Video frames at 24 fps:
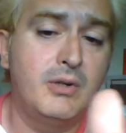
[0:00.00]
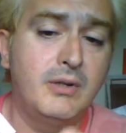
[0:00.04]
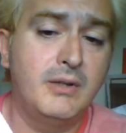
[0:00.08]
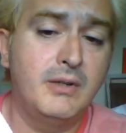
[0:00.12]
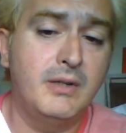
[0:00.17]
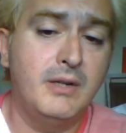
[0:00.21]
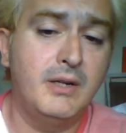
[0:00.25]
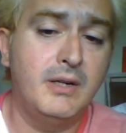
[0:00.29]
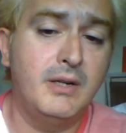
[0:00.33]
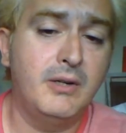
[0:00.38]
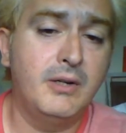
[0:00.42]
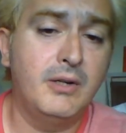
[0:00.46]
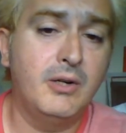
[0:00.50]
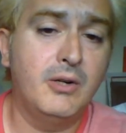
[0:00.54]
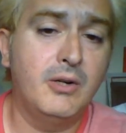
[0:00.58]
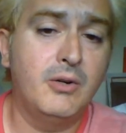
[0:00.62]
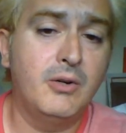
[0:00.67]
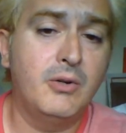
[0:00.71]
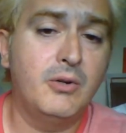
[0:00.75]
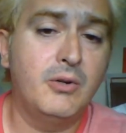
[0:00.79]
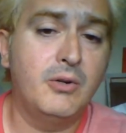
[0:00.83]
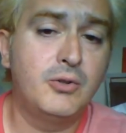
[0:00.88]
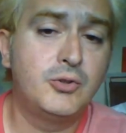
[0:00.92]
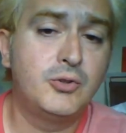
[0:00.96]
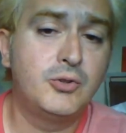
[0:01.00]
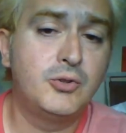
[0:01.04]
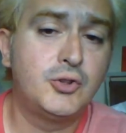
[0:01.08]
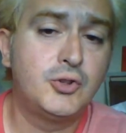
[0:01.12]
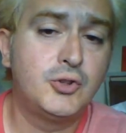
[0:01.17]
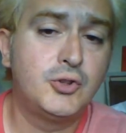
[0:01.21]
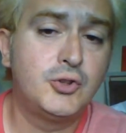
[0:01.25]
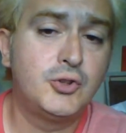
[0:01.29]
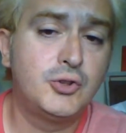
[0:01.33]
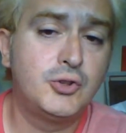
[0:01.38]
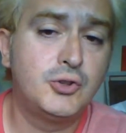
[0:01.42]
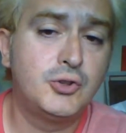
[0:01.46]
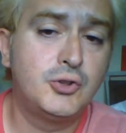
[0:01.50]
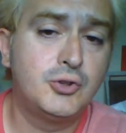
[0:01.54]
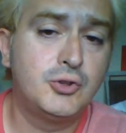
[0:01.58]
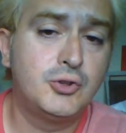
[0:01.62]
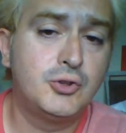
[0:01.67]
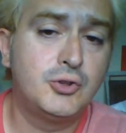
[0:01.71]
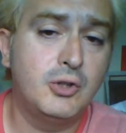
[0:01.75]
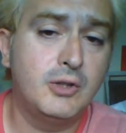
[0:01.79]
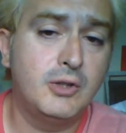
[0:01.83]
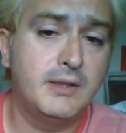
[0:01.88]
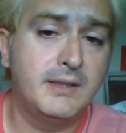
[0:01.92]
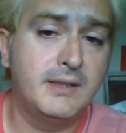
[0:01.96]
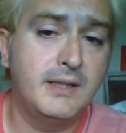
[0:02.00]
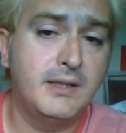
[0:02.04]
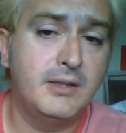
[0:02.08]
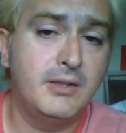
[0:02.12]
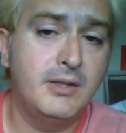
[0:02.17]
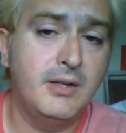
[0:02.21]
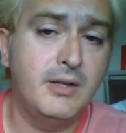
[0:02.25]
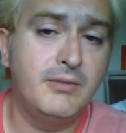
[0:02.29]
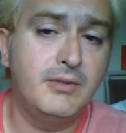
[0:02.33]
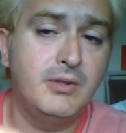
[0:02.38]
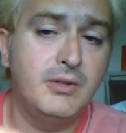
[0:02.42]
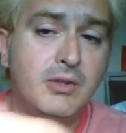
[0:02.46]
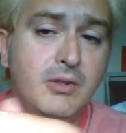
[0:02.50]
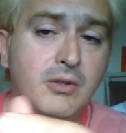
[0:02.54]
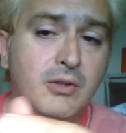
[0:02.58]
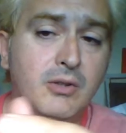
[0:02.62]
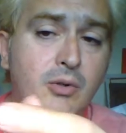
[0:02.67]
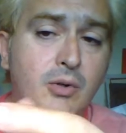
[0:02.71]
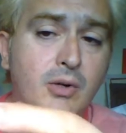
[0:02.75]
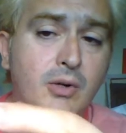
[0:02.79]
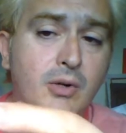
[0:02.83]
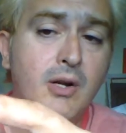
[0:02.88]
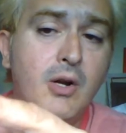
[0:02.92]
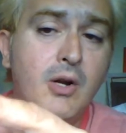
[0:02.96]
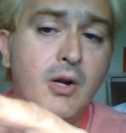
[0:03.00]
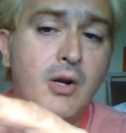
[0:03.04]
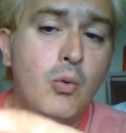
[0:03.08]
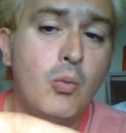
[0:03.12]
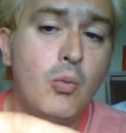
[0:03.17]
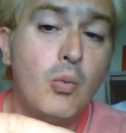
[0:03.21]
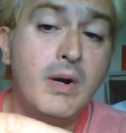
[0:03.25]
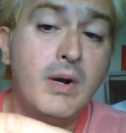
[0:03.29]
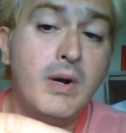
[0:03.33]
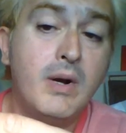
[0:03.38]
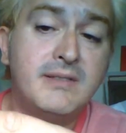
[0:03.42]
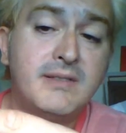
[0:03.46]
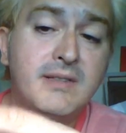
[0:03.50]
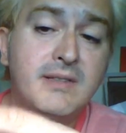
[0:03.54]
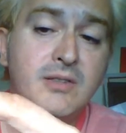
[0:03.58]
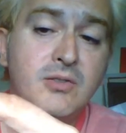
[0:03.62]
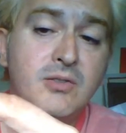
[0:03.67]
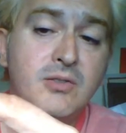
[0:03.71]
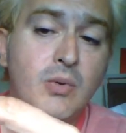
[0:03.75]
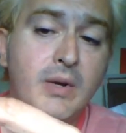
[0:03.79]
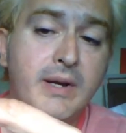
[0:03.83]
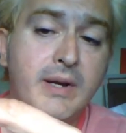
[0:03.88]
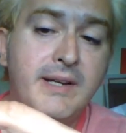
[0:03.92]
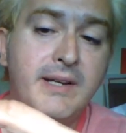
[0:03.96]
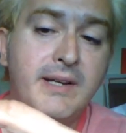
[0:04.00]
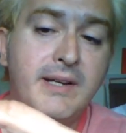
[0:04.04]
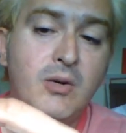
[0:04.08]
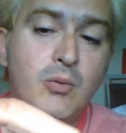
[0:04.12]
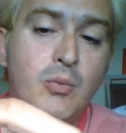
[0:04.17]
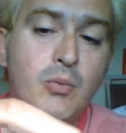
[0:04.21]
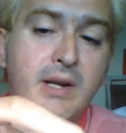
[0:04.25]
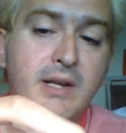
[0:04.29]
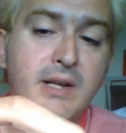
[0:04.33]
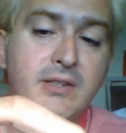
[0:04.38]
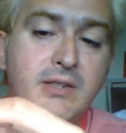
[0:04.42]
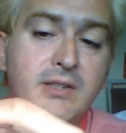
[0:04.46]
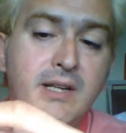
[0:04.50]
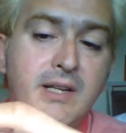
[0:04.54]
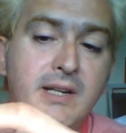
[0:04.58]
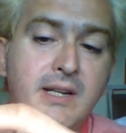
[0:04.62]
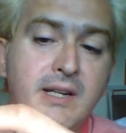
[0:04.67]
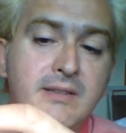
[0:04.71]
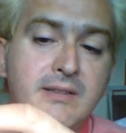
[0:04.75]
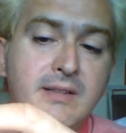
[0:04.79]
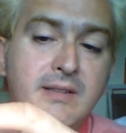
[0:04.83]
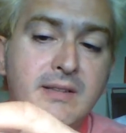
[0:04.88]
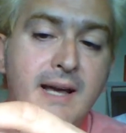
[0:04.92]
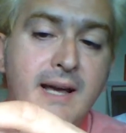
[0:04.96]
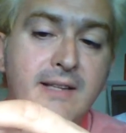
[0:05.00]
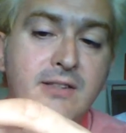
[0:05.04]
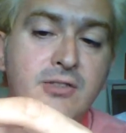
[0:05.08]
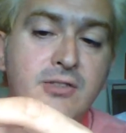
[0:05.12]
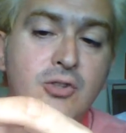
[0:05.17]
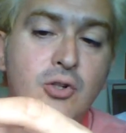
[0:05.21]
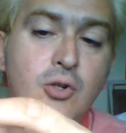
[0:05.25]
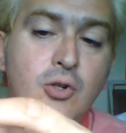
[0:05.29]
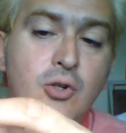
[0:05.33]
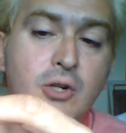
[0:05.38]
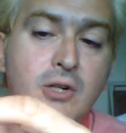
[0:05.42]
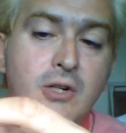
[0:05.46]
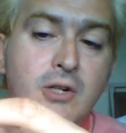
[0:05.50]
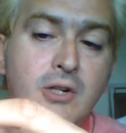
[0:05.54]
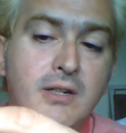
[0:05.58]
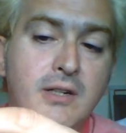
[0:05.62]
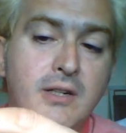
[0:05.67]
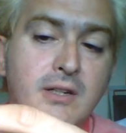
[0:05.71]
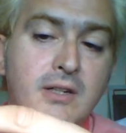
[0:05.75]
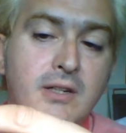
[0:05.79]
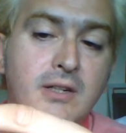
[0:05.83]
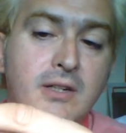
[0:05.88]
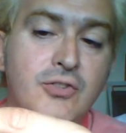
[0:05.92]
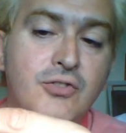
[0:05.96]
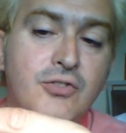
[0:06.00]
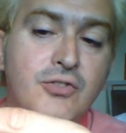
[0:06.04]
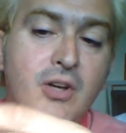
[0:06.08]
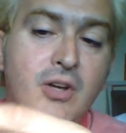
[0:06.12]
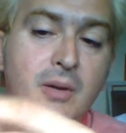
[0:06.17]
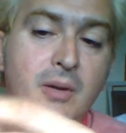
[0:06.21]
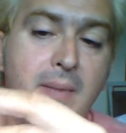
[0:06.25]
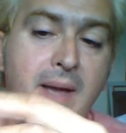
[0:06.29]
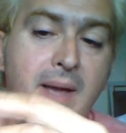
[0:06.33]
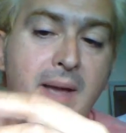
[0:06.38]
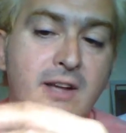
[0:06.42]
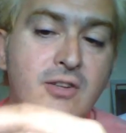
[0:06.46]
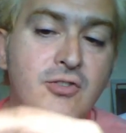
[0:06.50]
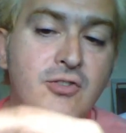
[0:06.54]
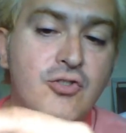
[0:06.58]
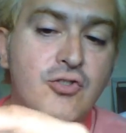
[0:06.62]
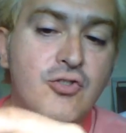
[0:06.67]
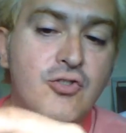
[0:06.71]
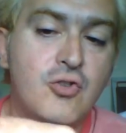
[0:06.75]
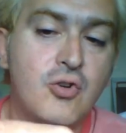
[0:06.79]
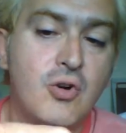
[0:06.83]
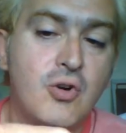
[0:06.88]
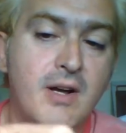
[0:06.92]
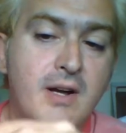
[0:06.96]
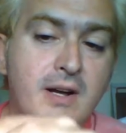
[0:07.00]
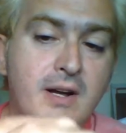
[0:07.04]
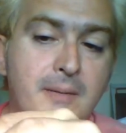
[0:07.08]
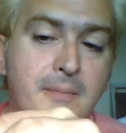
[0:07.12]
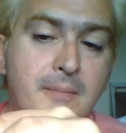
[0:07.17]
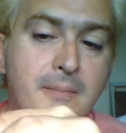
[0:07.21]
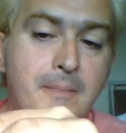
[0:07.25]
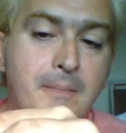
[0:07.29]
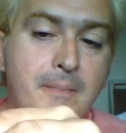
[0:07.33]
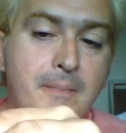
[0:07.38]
There you go. Look at that. You have your little door. What is this right here? What I did is I took some extra.